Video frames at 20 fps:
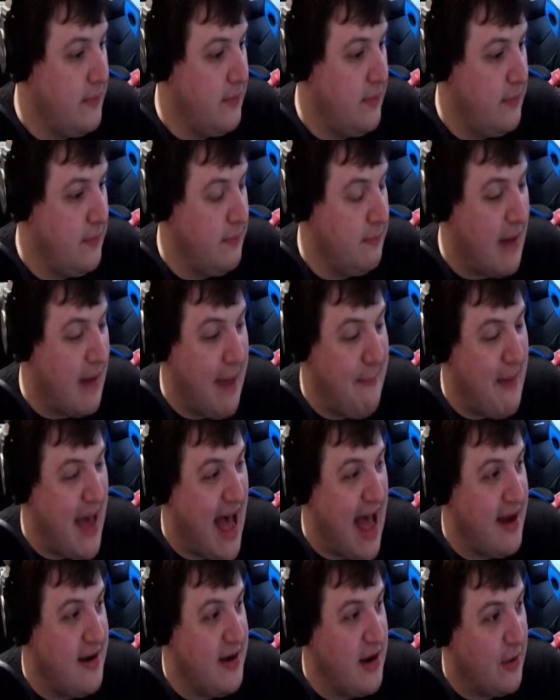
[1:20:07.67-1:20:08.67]
My
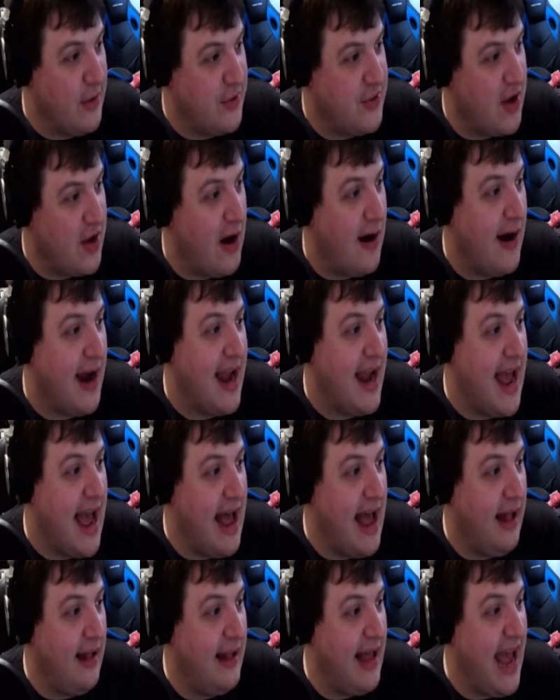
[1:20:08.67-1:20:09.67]
bad. No, sorry.
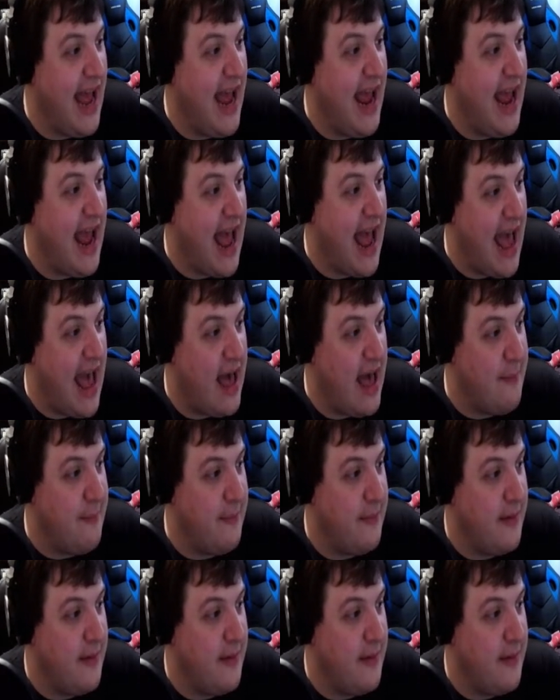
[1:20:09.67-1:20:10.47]
Lamenters.